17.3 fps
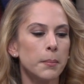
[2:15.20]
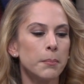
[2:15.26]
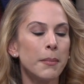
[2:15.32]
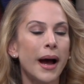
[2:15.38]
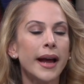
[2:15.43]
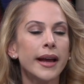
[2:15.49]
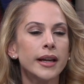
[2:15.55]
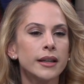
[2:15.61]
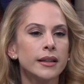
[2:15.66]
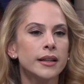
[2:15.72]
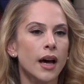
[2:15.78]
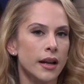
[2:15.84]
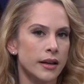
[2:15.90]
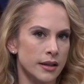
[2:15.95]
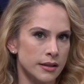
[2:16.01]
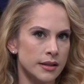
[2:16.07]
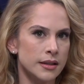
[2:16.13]
my
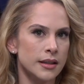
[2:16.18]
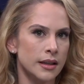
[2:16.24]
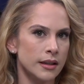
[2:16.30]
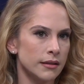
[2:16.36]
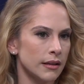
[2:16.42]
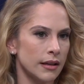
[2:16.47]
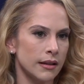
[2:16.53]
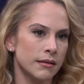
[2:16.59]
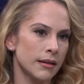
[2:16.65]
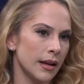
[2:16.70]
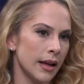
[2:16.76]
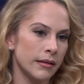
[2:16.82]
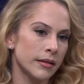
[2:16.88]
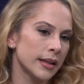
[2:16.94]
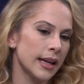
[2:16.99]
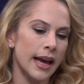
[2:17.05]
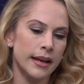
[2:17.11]
gut instinct, and,
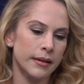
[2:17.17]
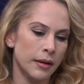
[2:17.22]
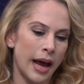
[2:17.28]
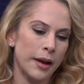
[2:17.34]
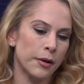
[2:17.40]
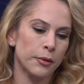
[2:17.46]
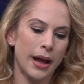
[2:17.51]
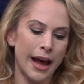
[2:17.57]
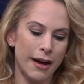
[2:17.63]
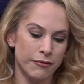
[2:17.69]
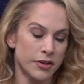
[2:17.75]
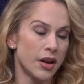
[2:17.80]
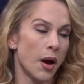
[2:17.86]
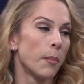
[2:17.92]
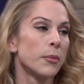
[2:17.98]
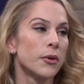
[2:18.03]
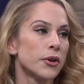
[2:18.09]
again, I don't have
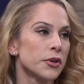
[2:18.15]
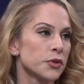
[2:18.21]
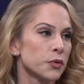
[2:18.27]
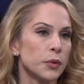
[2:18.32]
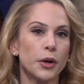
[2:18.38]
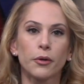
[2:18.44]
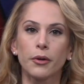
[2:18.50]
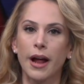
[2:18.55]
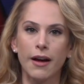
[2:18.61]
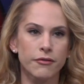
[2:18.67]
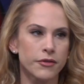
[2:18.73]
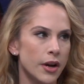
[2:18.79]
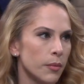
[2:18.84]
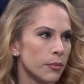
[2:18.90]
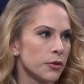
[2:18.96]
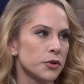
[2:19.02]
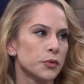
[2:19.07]
numbers. We don't have
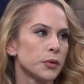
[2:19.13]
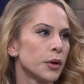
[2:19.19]
numbers.